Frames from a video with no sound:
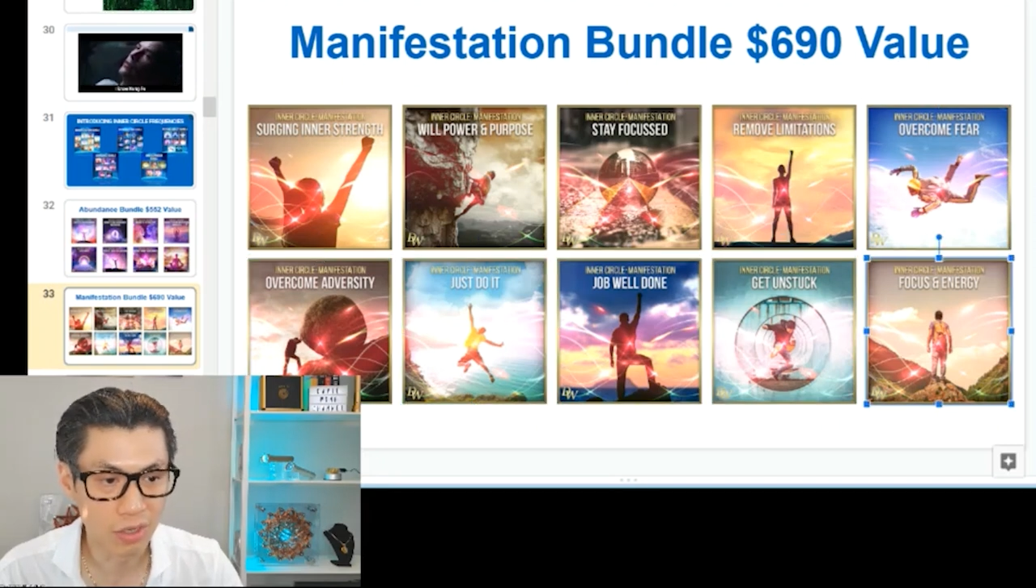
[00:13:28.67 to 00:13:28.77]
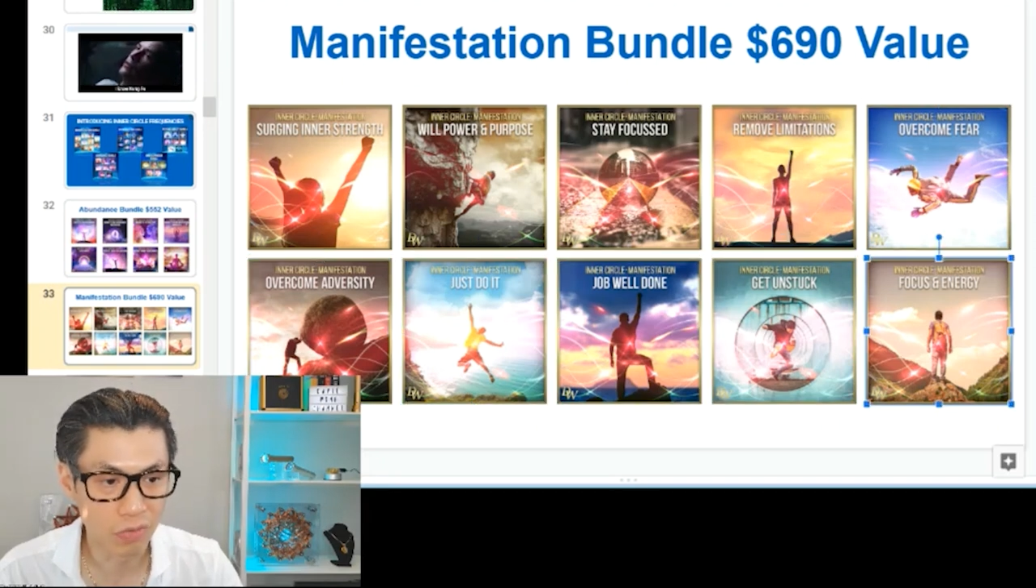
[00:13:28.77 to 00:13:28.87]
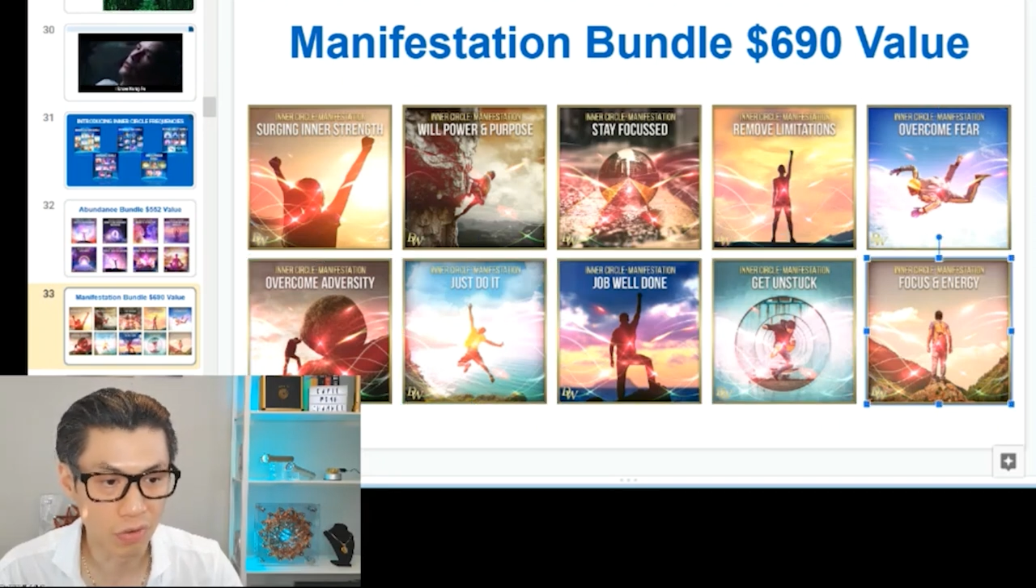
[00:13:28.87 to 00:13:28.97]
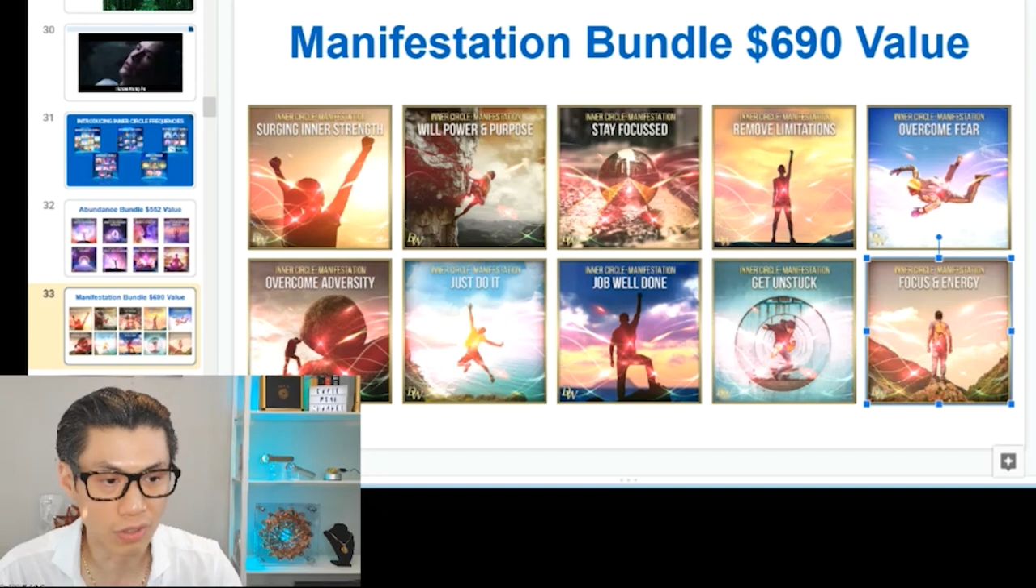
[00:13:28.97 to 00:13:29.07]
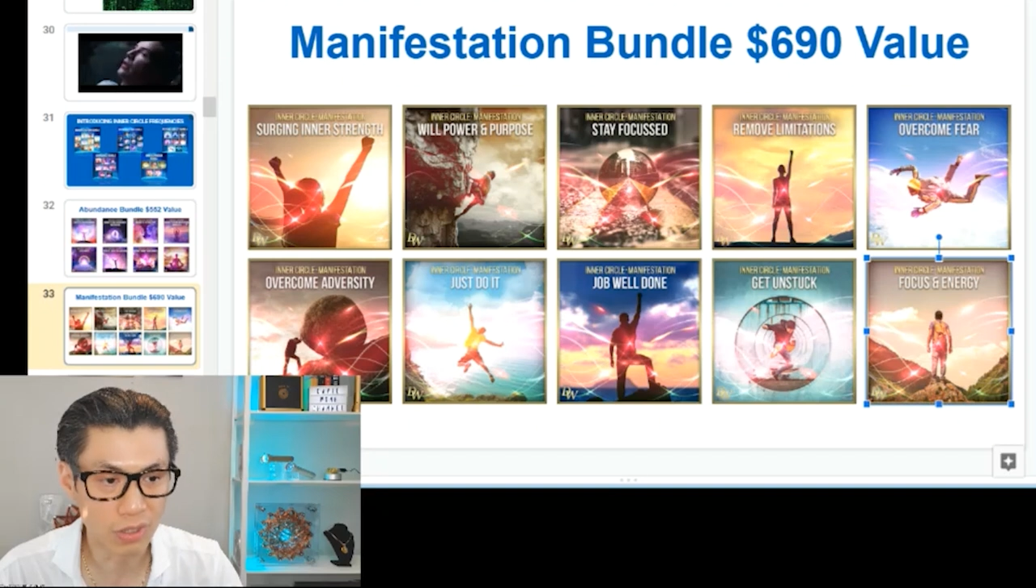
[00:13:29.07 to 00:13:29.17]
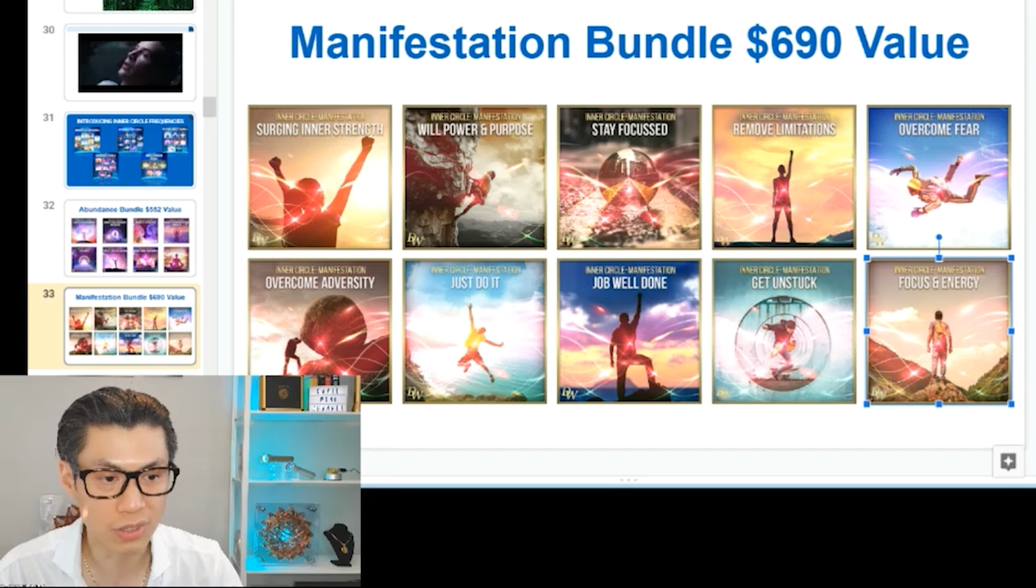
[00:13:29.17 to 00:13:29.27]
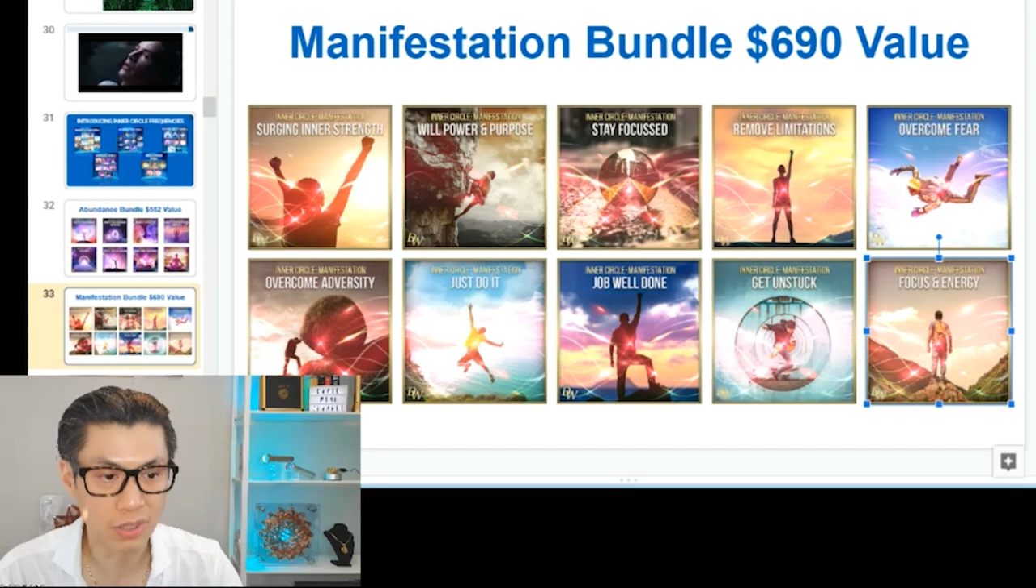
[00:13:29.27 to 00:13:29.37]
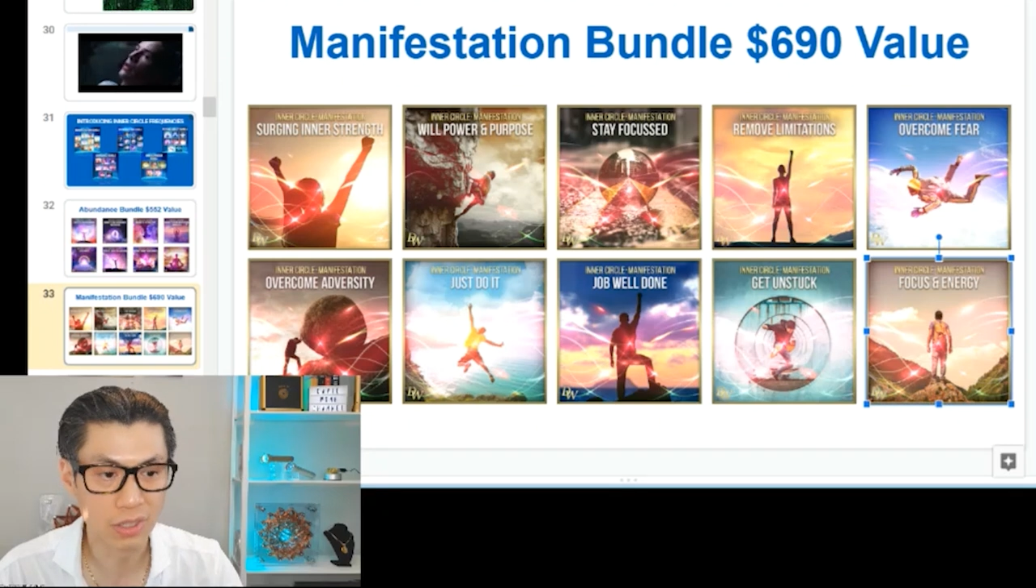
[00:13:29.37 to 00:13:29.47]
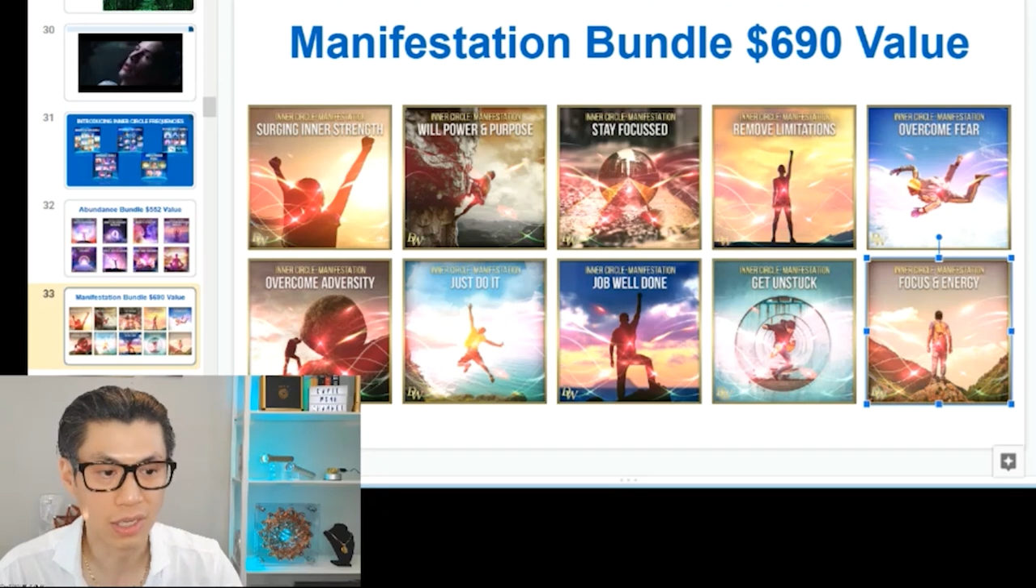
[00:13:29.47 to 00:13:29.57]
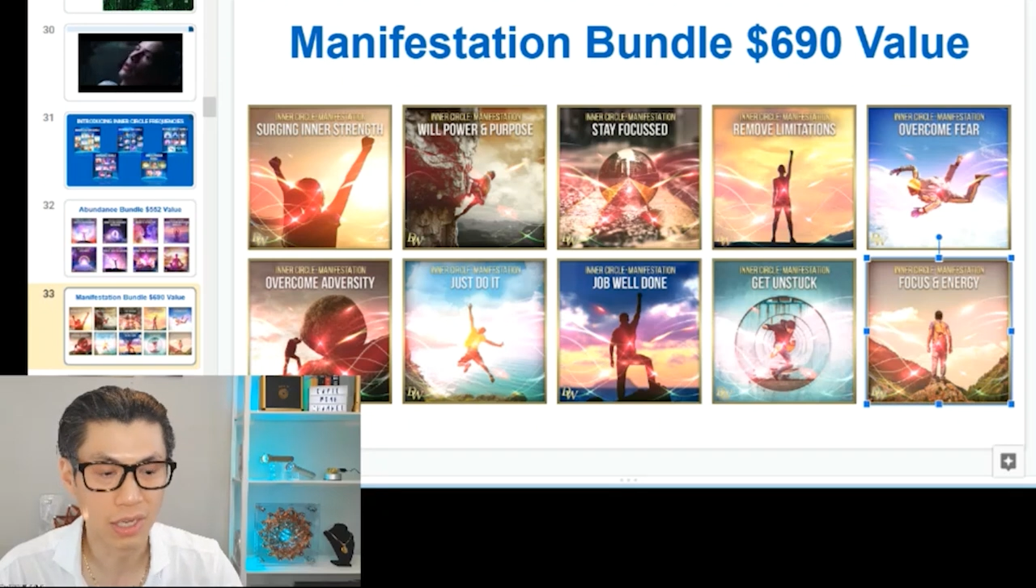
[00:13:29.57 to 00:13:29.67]
focus,
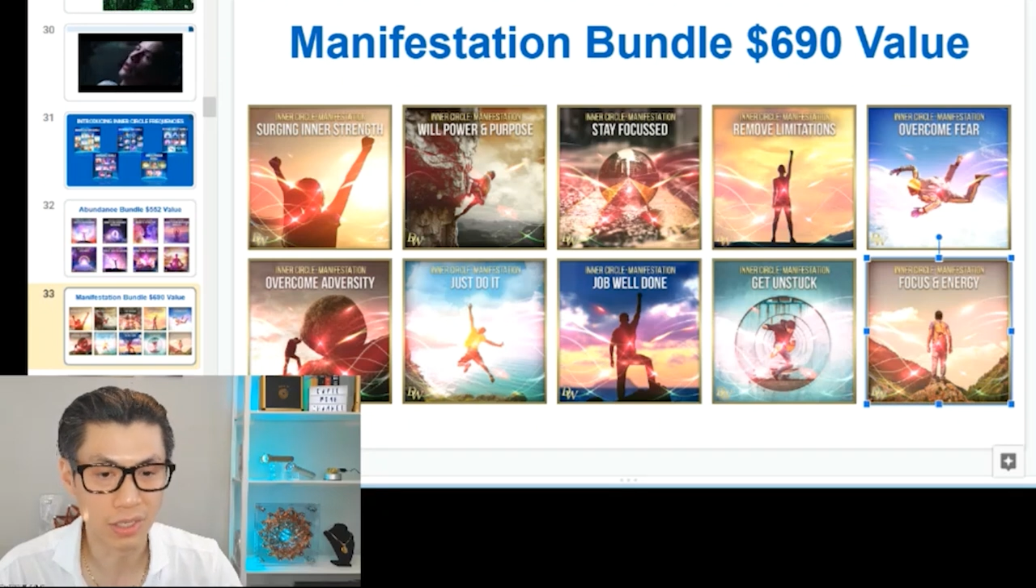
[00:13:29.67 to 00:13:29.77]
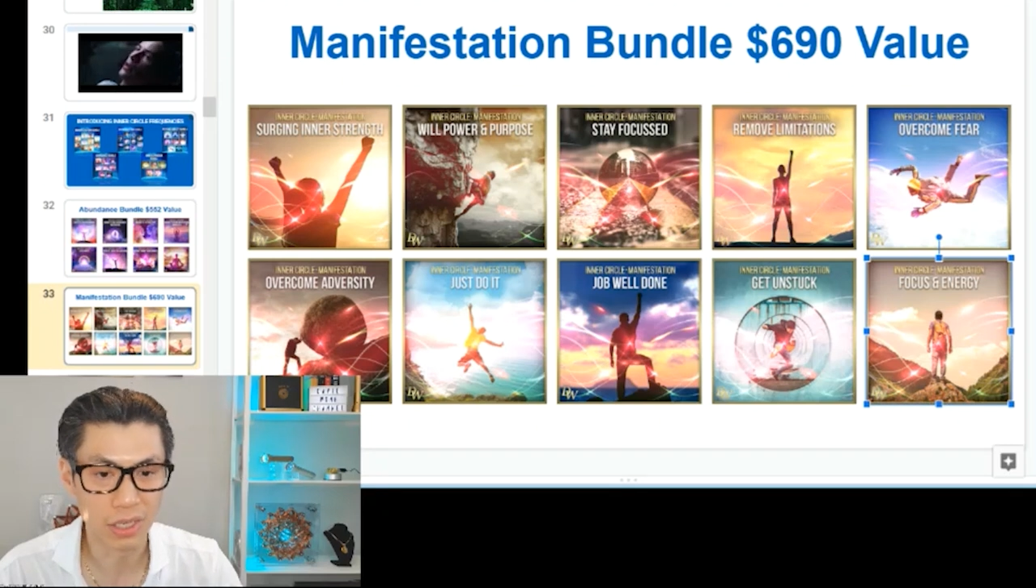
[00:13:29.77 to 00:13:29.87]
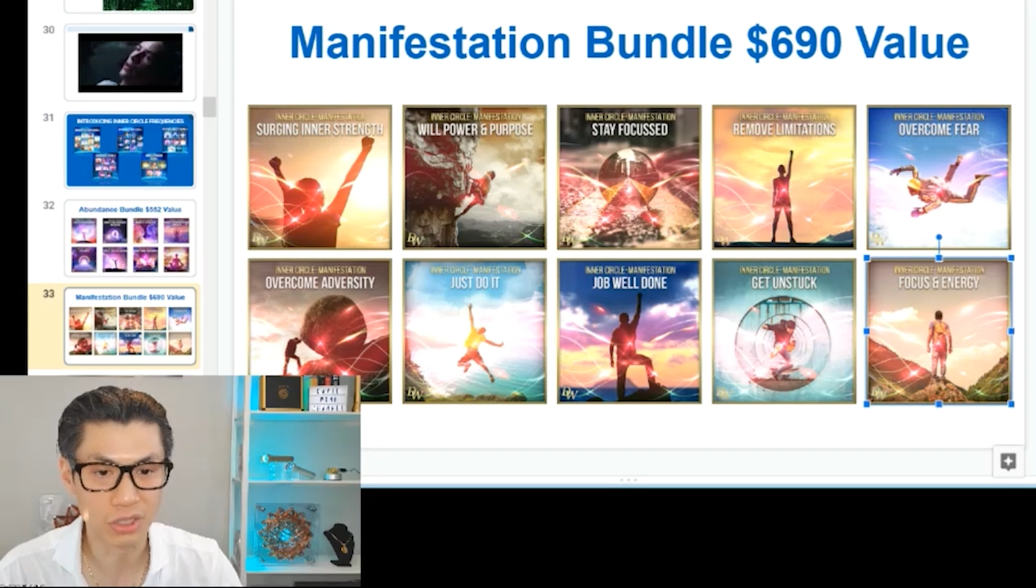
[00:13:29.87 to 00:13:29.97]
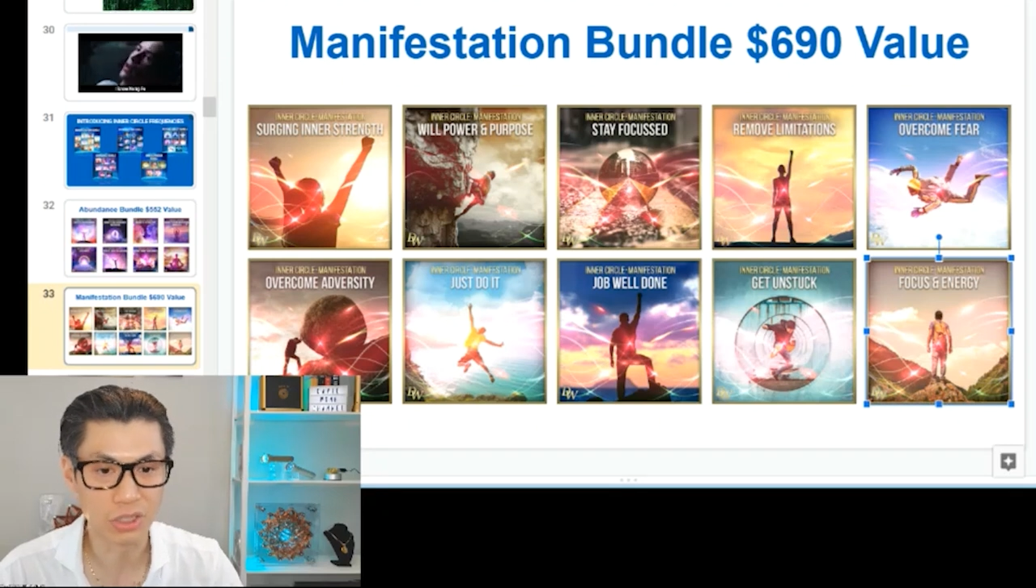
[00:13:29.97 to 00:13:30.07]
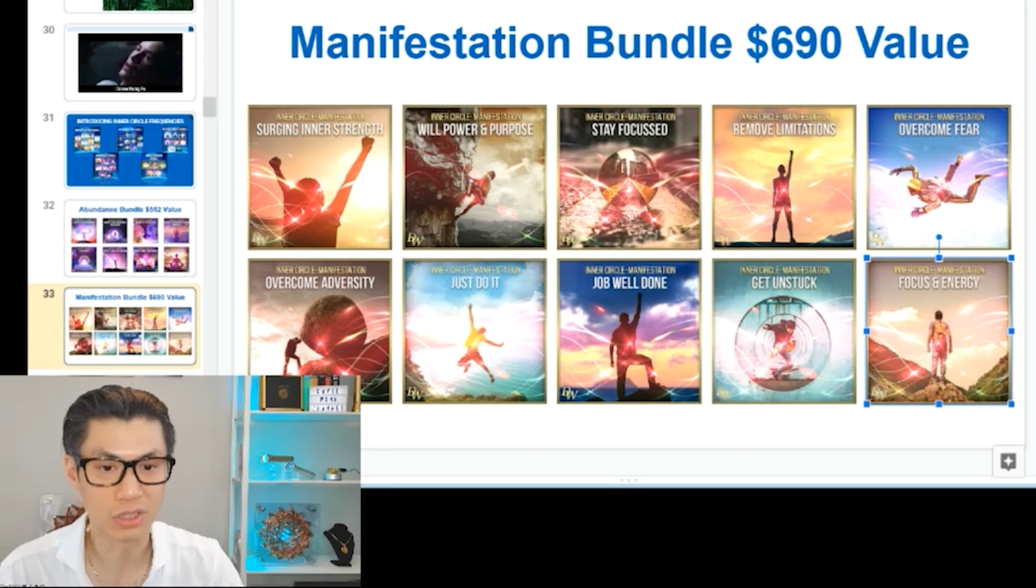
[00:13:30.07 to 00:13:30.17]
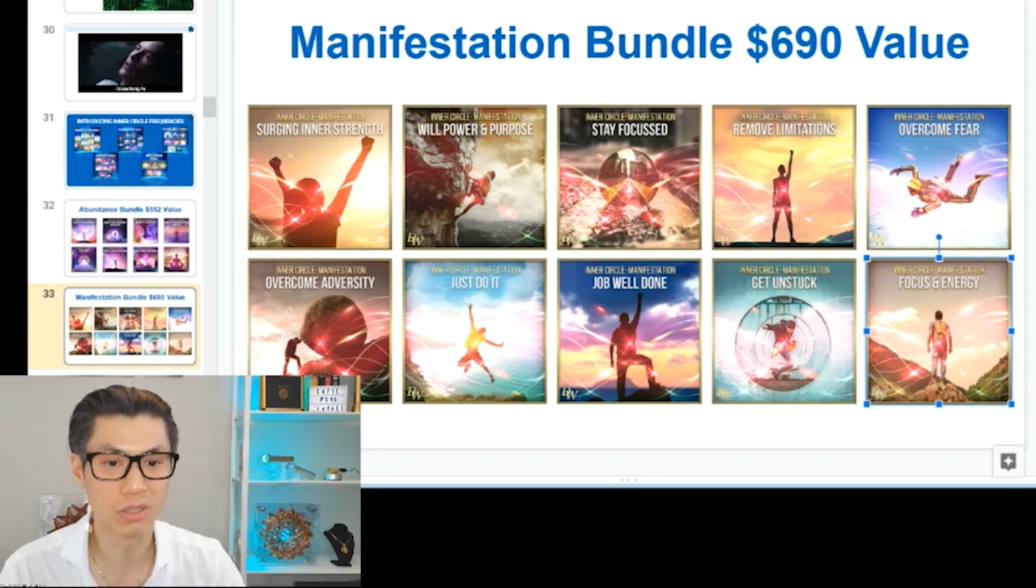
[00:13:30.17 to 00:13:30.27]
and energy.